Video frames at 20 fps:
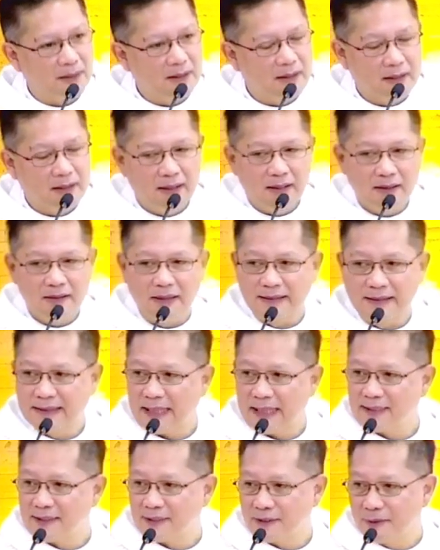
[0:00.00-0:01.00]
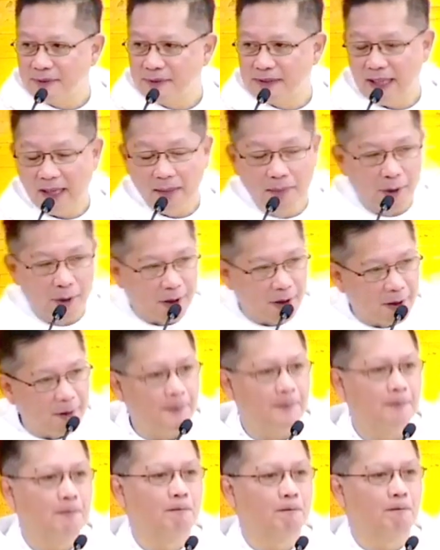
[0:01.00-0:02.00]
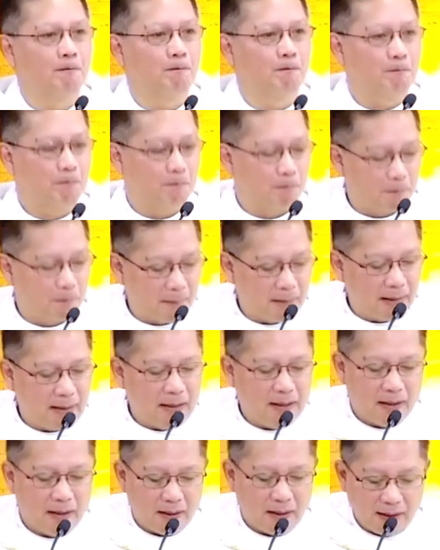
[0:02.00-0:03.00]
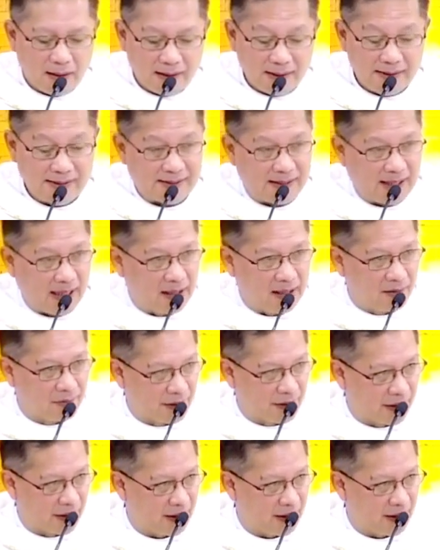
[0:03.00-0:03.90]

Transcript: The test of Tabor is Calvary.